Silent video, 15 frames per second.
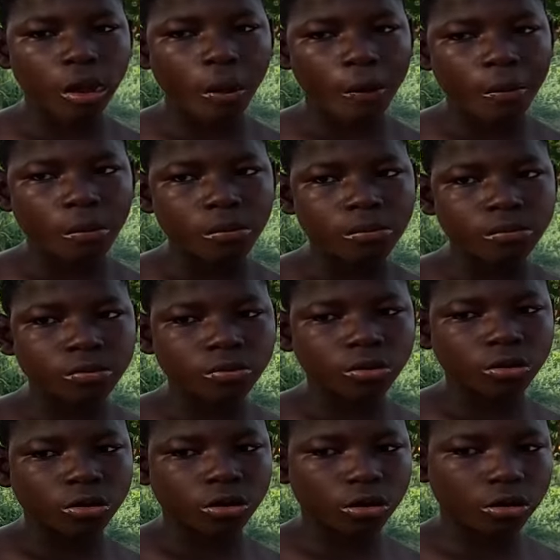Hi Camille.
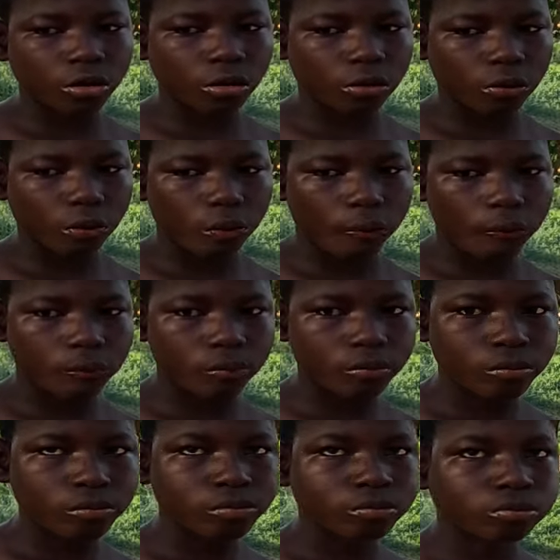Mm. Where come
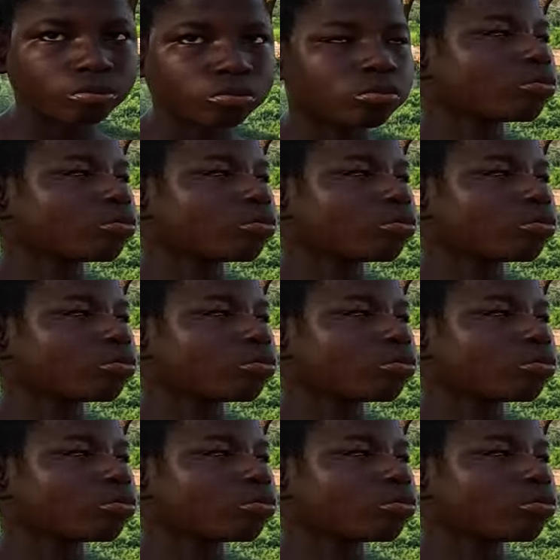from, sir?